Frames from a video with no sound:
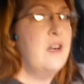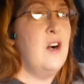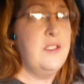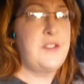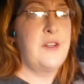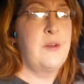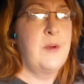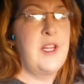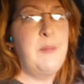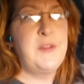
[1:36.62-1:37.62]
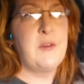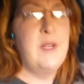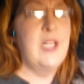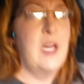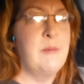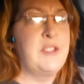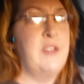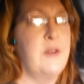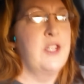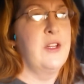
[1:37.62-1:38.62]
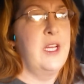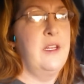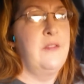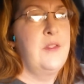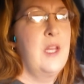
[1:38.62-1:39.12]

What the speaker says: Also, when they put the Reline material in,